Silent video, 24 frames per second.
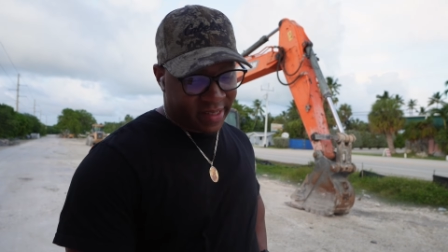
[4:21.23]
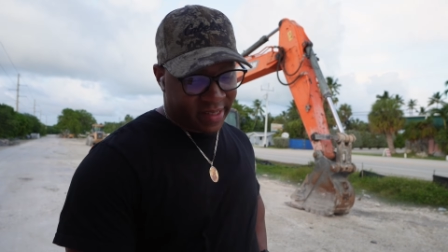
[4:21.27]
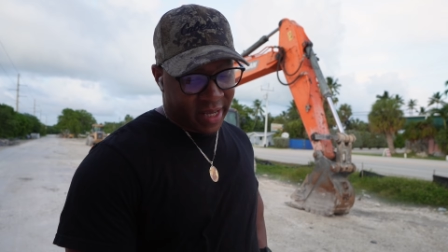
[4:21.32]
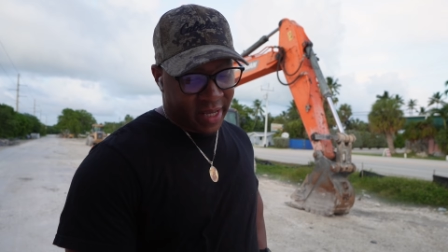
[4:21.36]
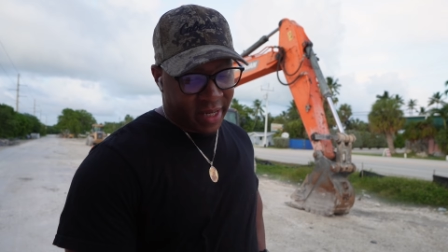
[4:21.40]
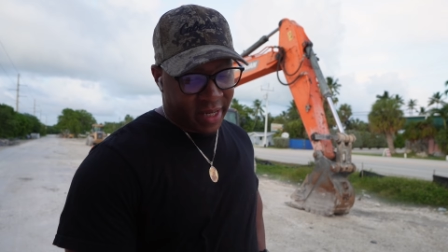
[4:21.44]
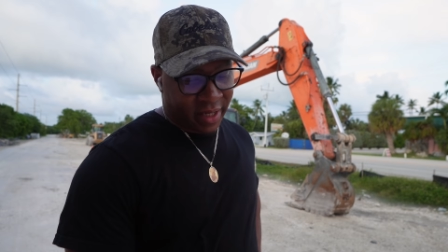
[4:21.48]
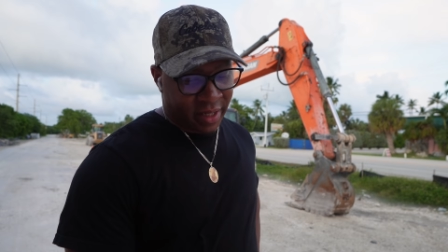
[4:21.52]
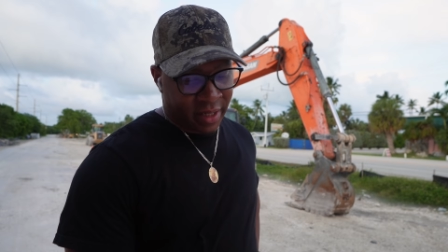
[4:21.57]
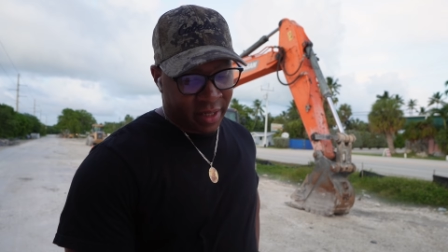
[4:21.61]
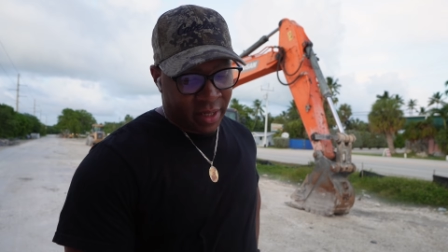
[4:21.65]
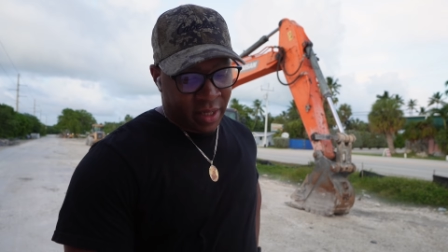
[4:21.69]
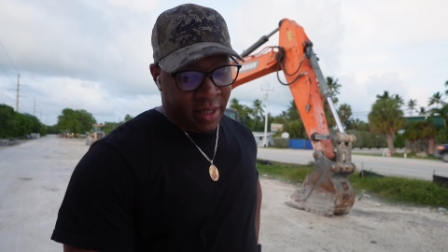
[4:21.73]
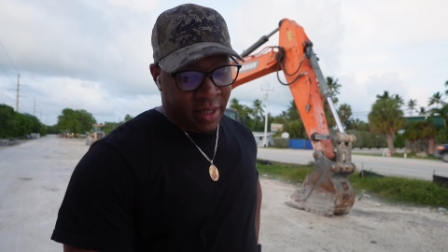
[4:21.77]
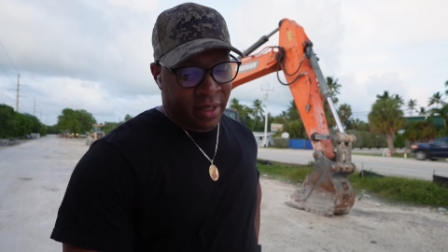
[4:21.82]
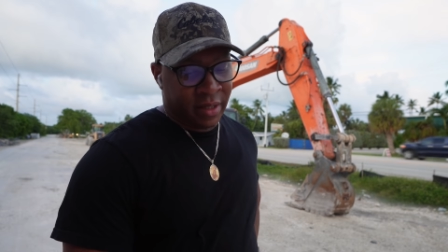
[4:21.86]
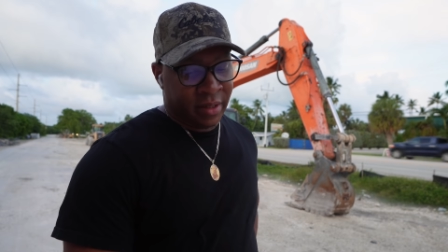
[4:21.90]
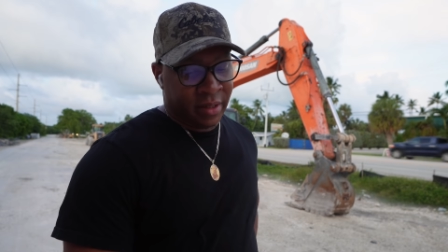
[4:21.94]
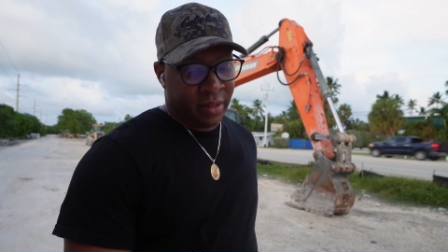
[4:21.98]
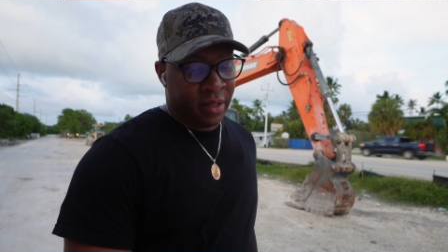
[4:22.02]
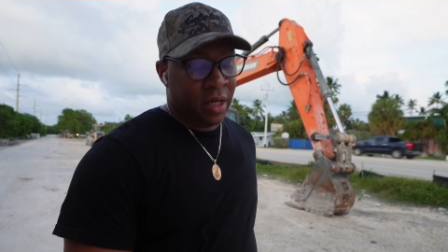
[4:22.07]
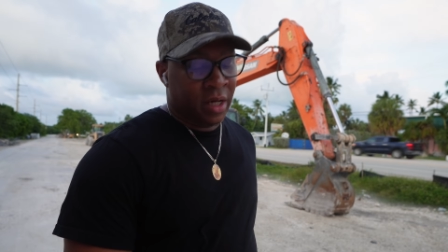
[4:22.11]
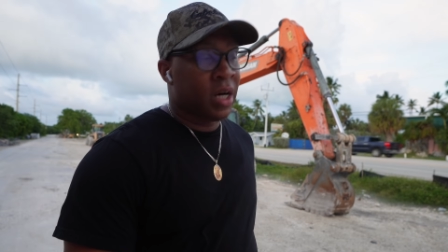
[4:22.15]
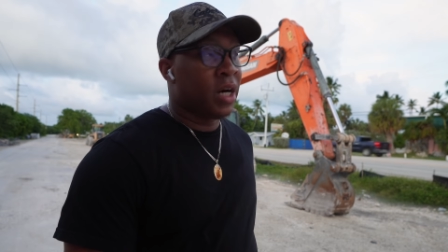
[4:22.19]
thing,
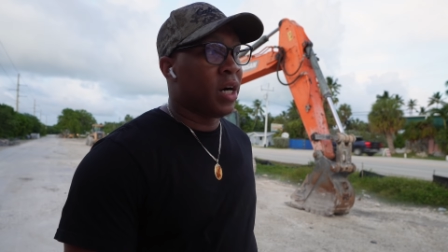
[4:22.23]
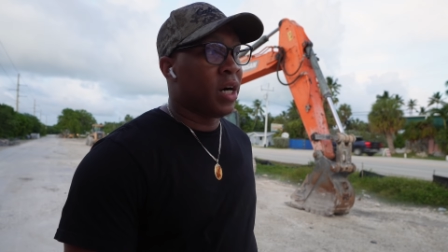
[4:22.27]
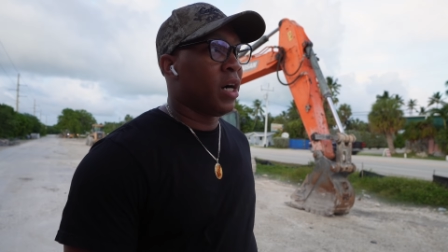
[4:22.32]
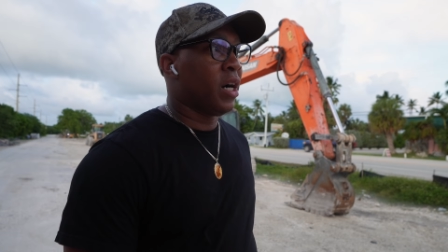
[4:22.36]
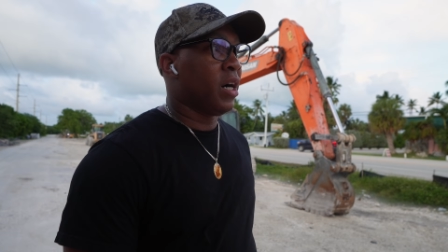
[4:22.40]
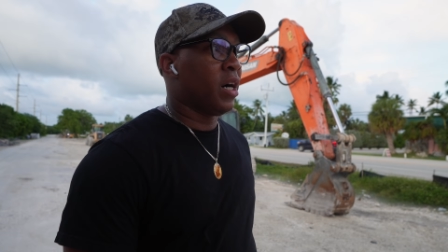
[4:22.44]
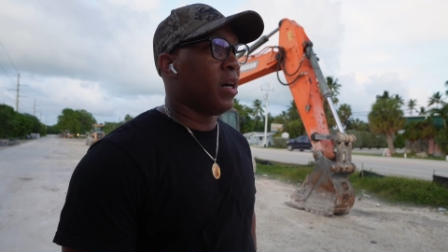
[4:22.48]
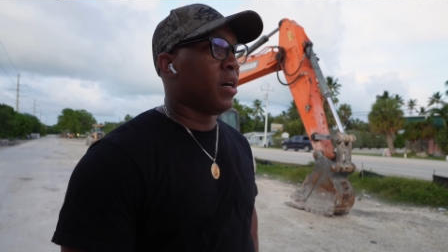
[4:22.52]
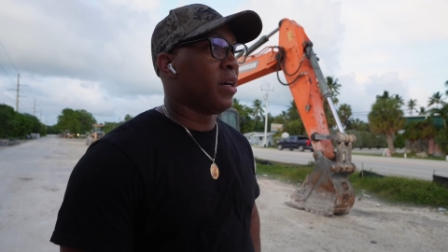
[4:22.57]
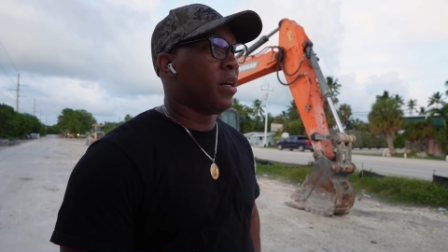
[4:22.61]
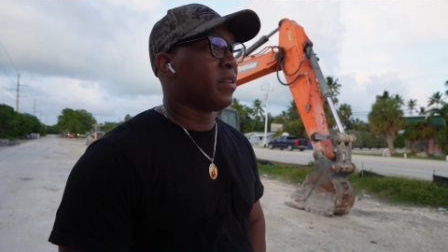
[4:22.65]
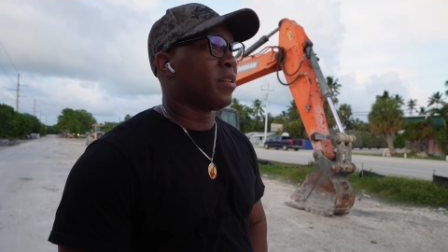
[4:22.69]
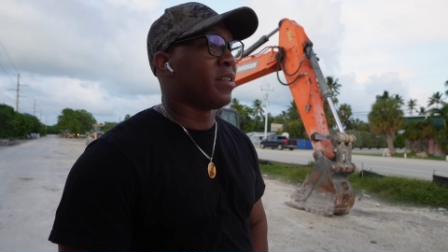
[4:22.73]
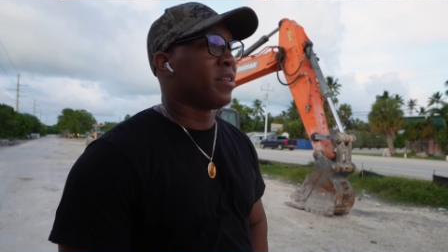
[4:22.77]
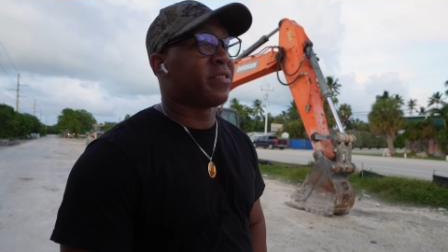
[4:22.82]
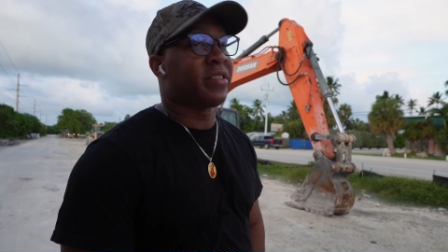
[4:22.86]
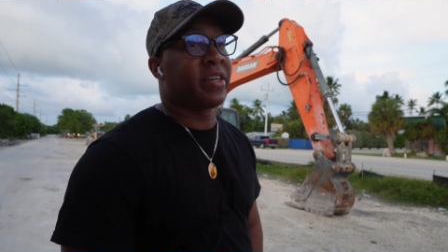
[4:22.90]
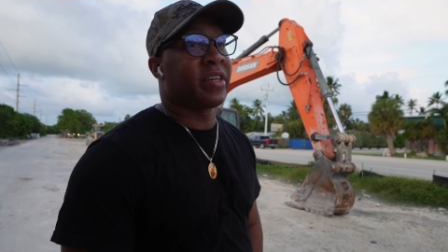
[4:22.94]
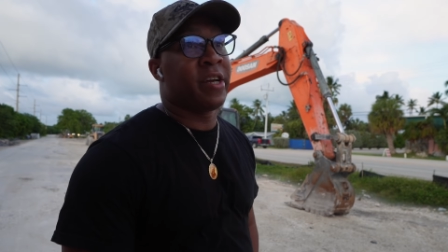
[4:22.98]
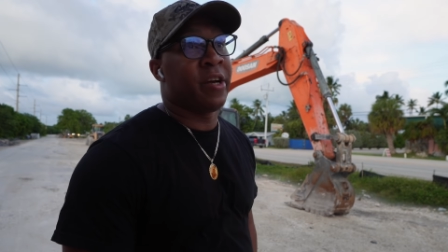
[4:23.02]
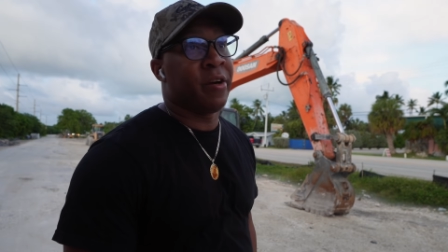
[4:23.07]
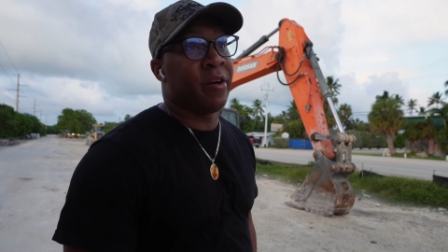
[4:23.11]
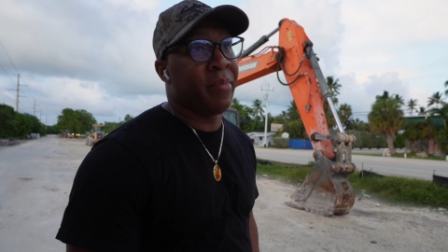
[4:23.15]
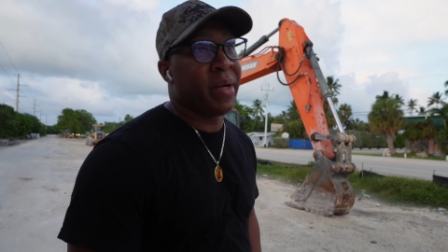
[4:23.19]
the
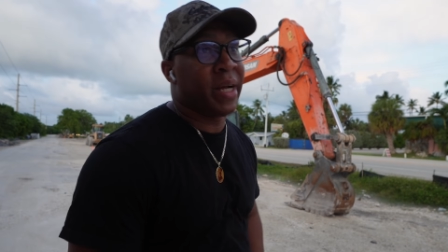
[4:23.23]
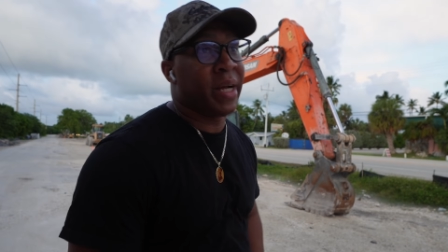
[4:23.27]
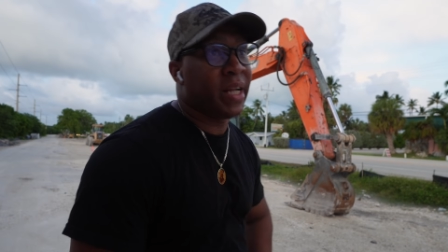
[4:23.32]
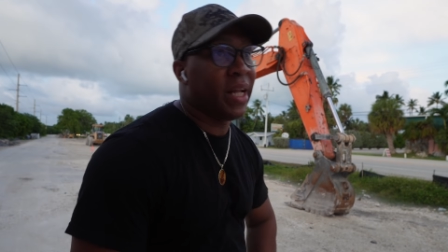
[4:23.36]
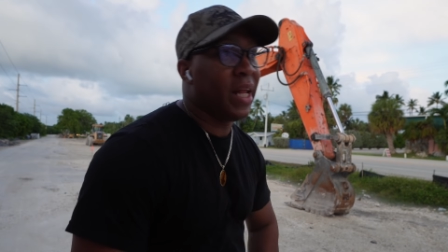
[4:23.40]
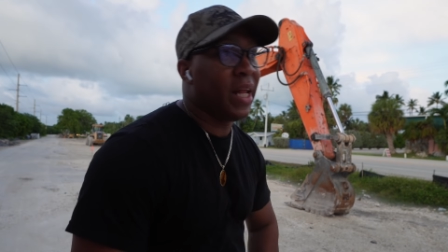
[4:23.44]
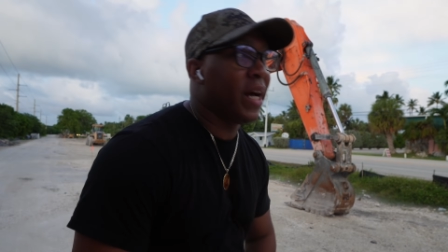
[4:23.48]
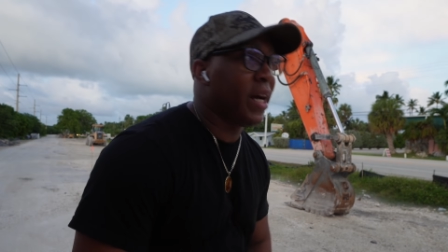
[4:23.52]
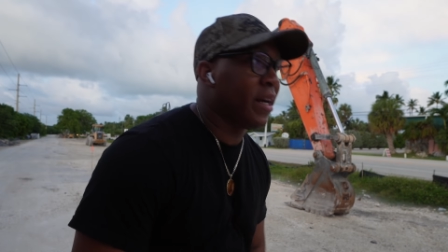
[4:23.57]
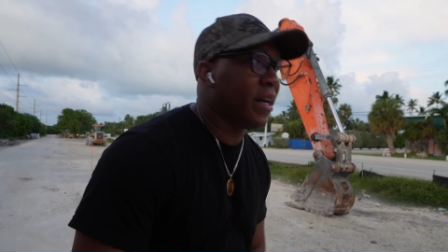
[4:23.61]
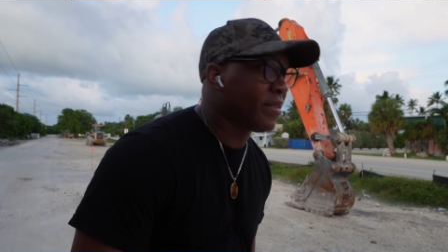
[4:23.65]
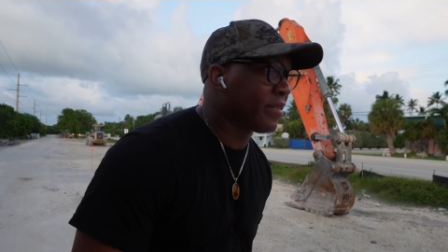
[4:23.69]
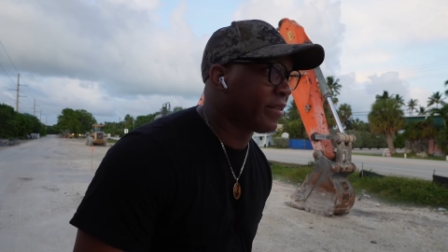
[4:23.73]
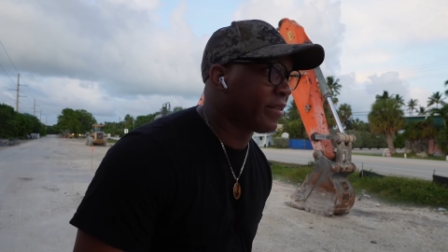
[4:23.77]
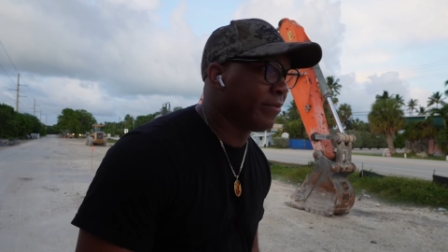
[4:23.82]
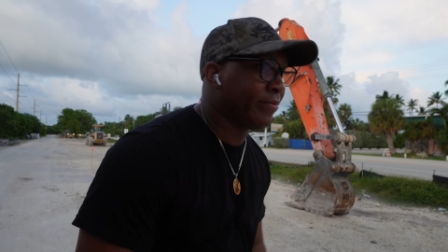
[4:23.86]
securement class.